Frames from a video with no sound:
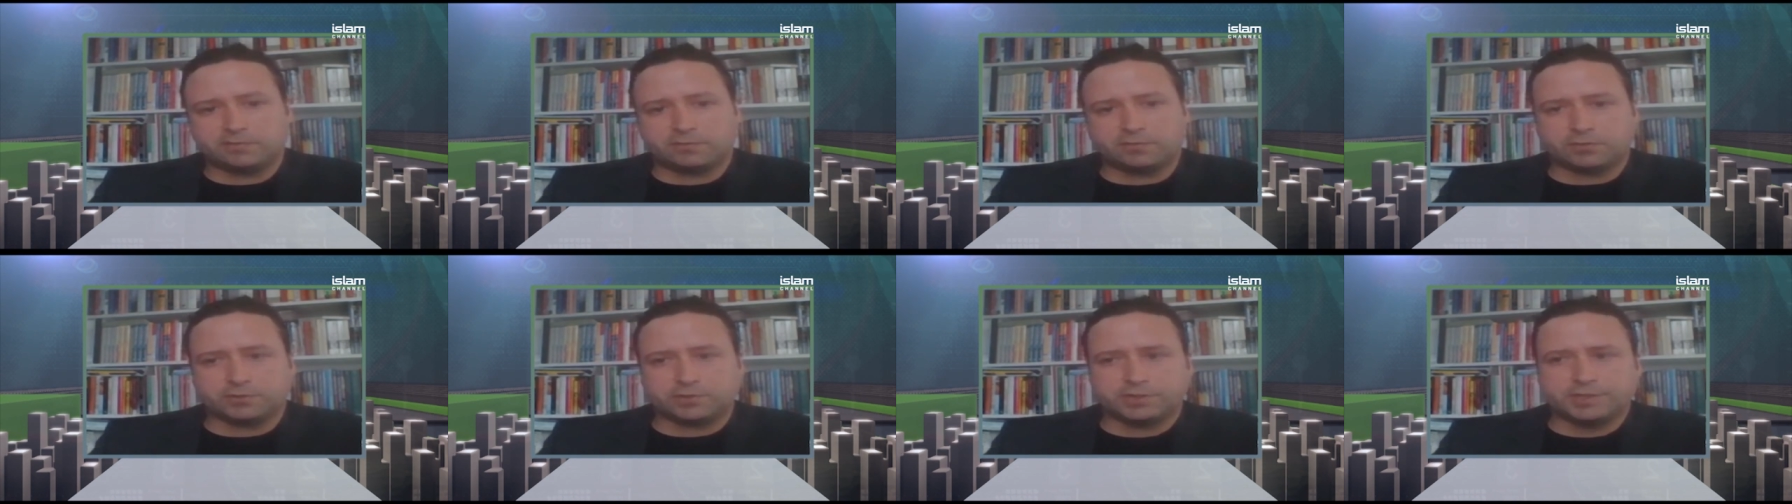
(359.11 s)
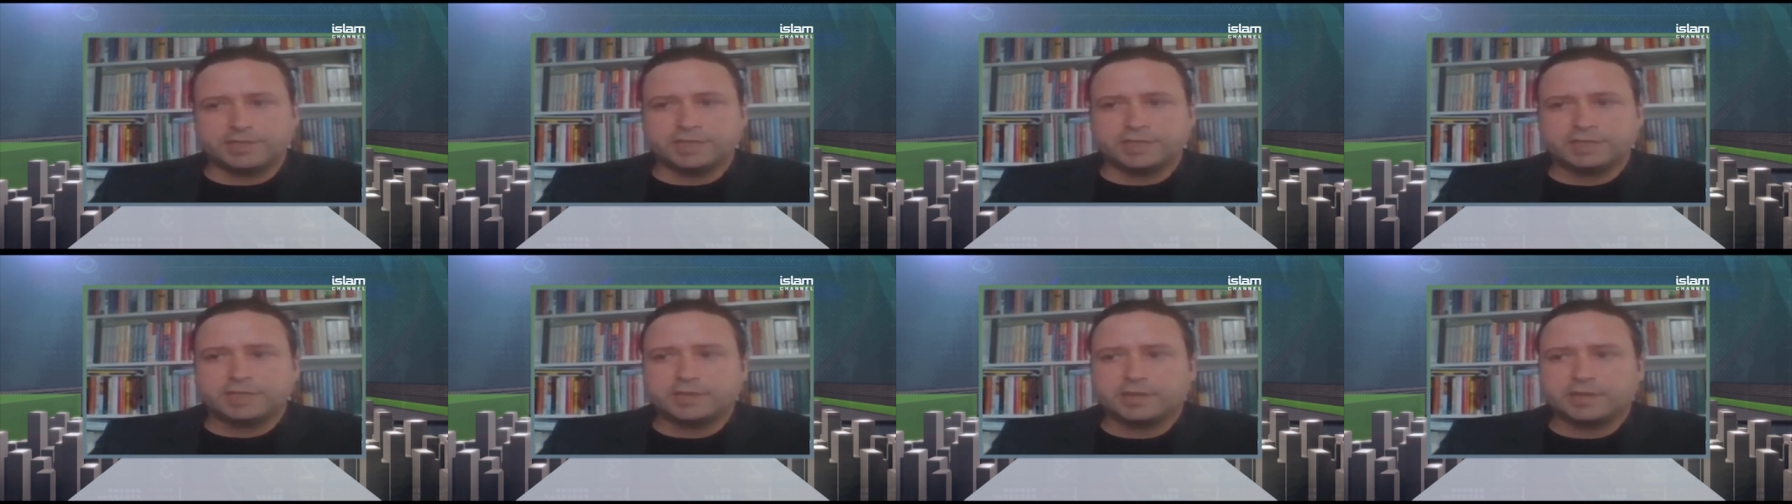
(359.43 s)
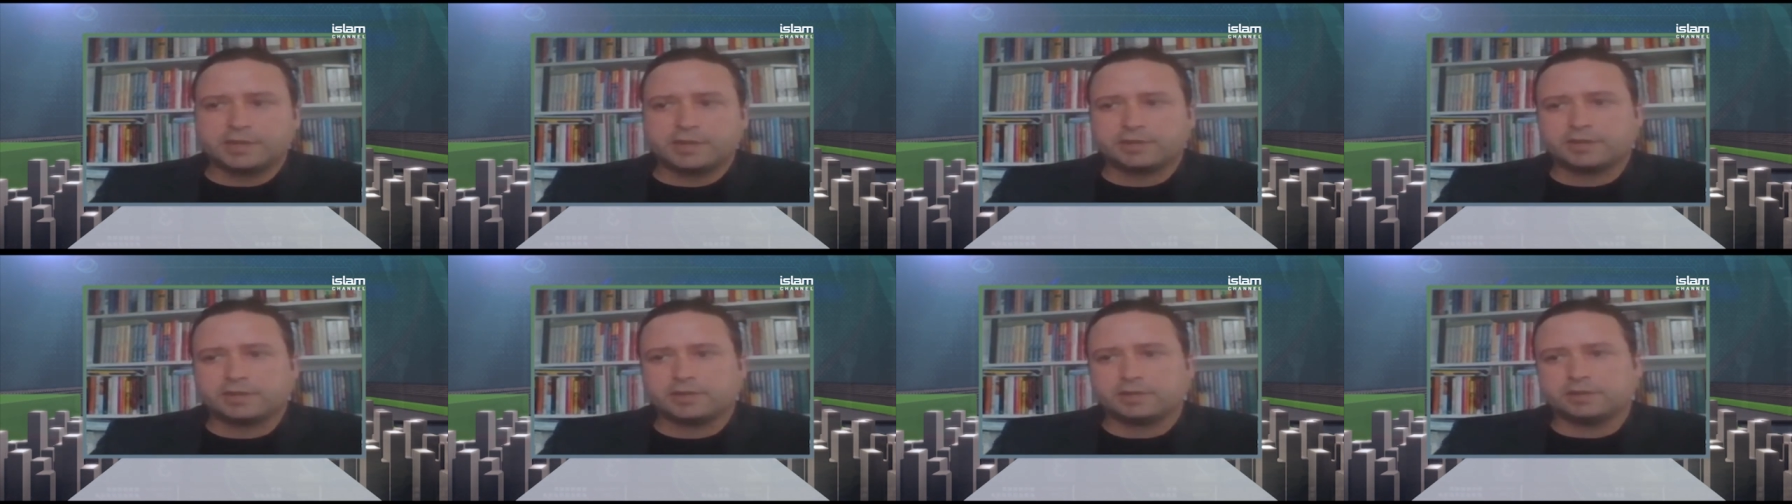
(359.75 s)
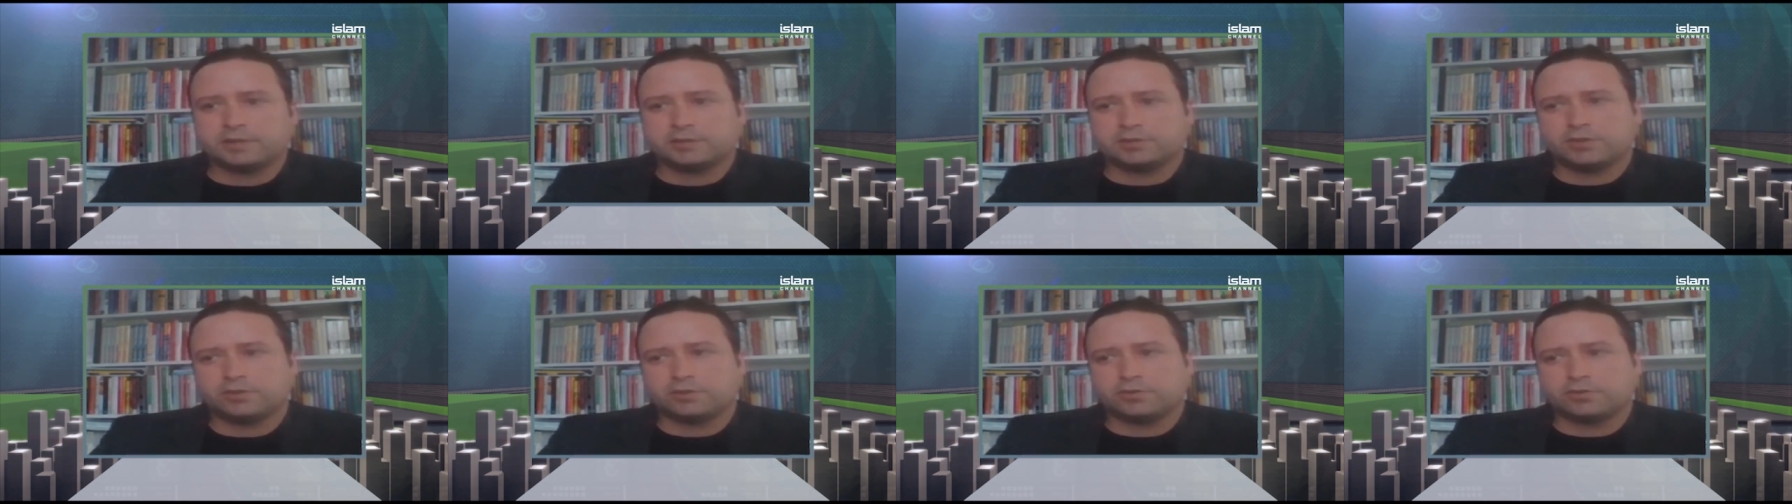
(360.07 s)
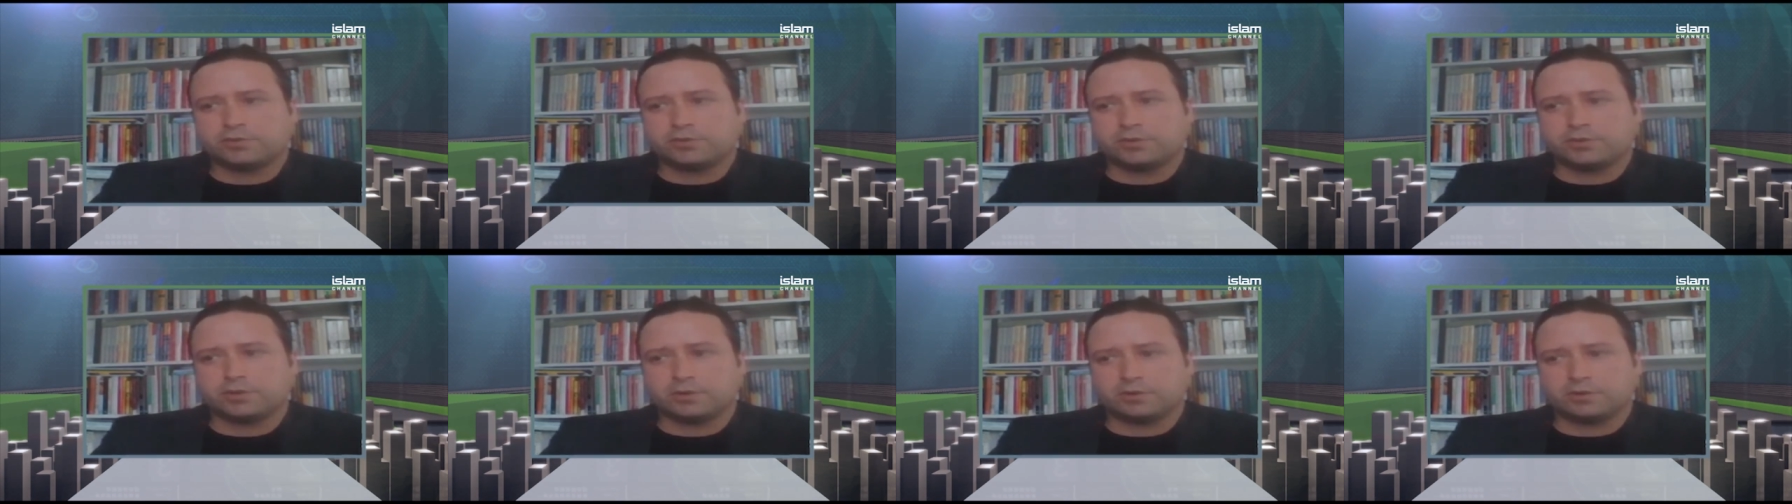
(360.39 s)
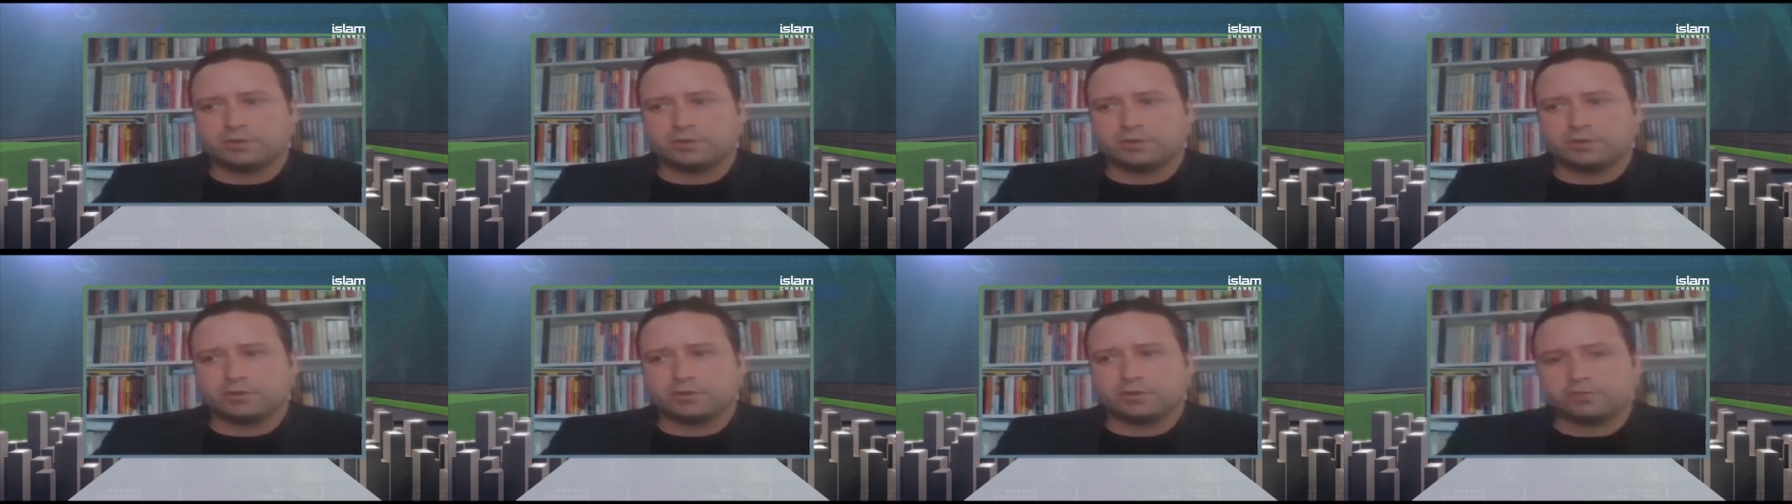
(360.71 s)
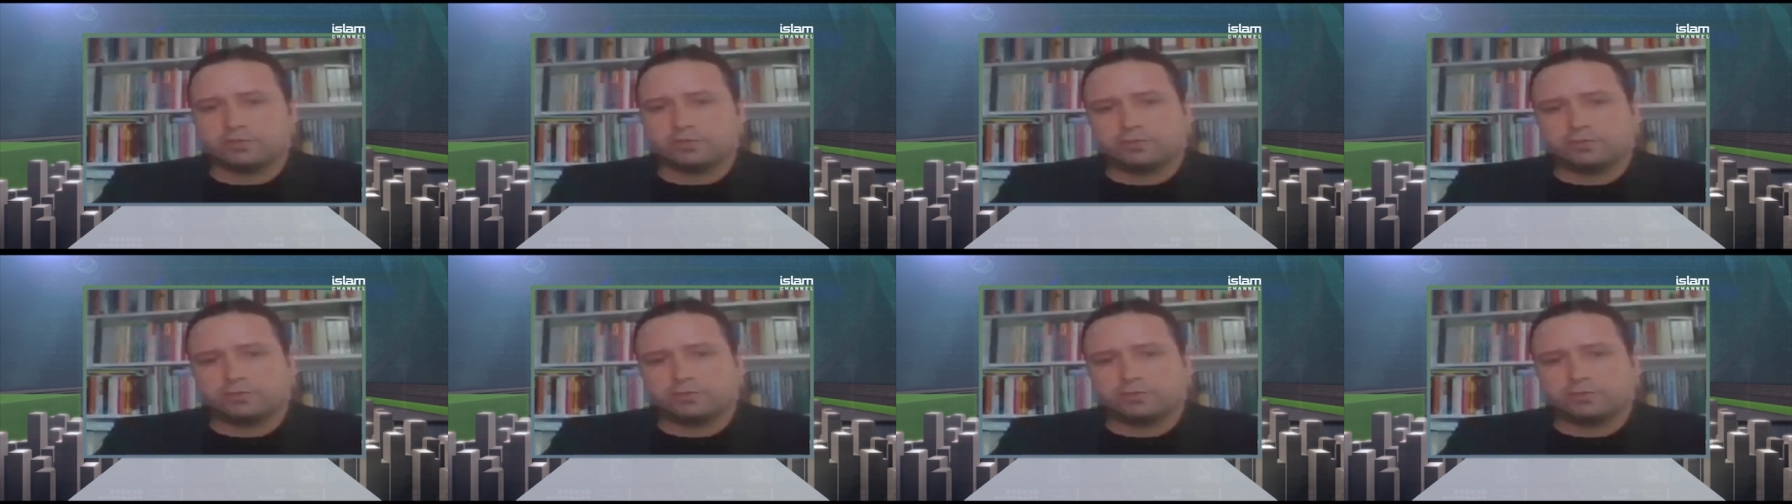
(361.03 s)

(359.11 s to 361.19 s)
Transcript: for the Nikkei in Tokyo